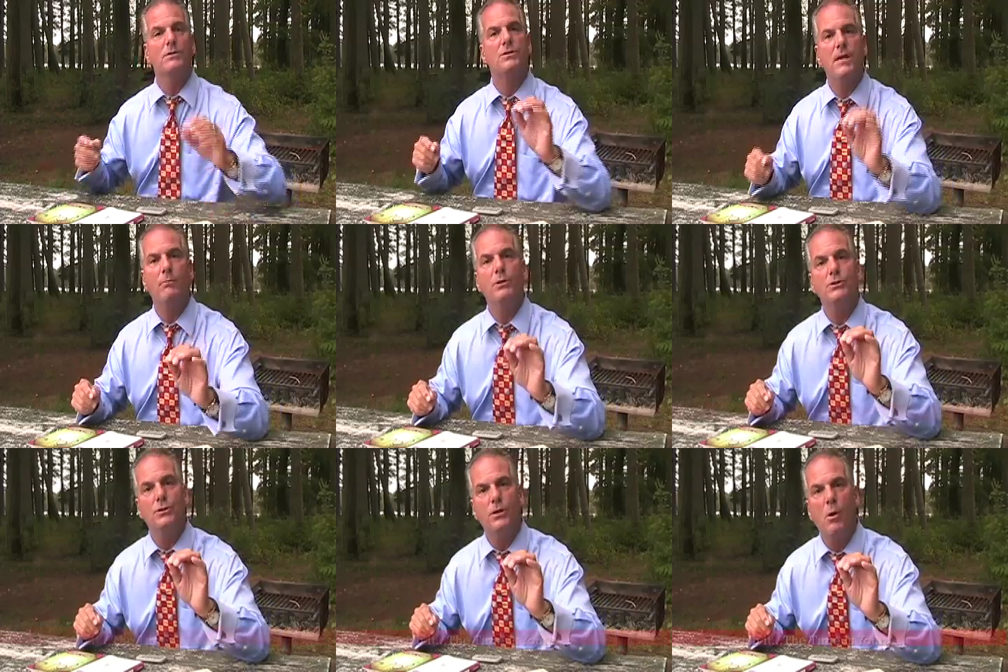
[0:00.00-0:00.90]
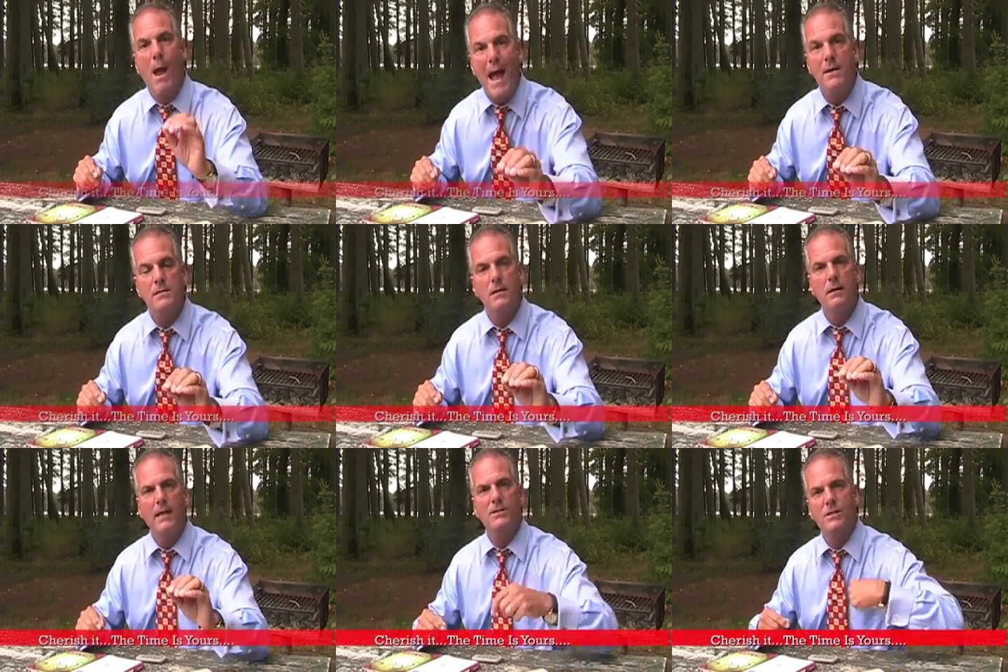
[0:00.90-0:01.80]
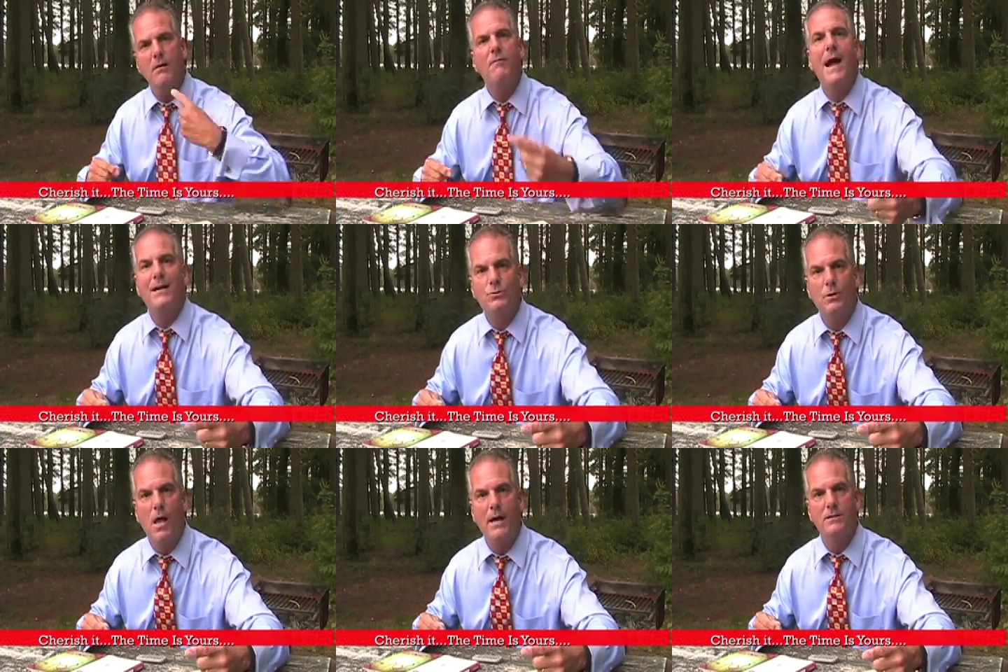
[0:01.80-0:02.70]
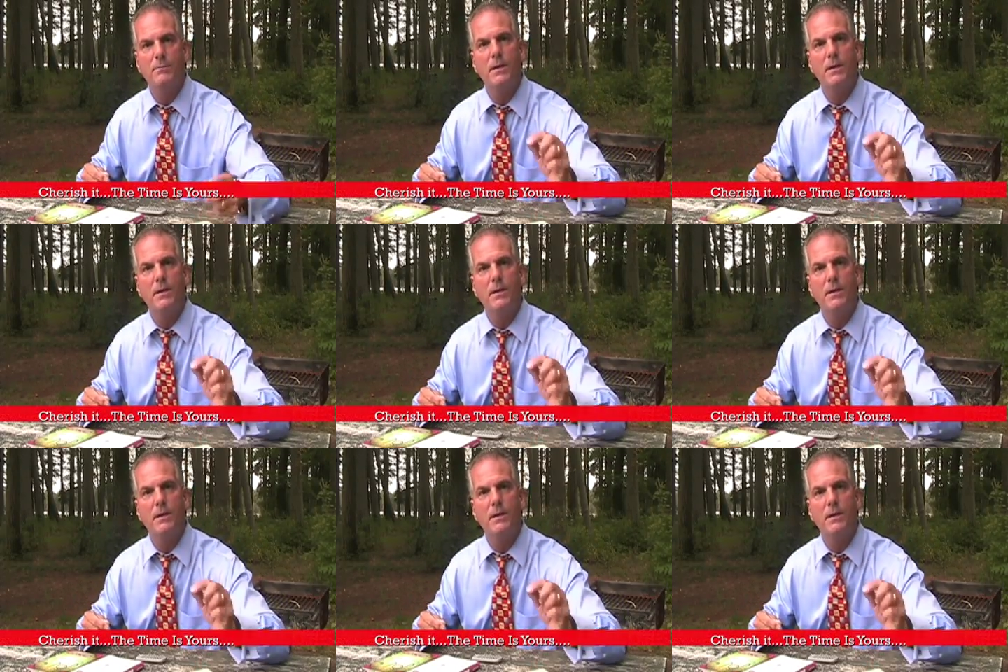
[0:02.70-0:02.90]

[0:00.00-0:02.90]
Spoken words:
Instead, we should go out and self-actualize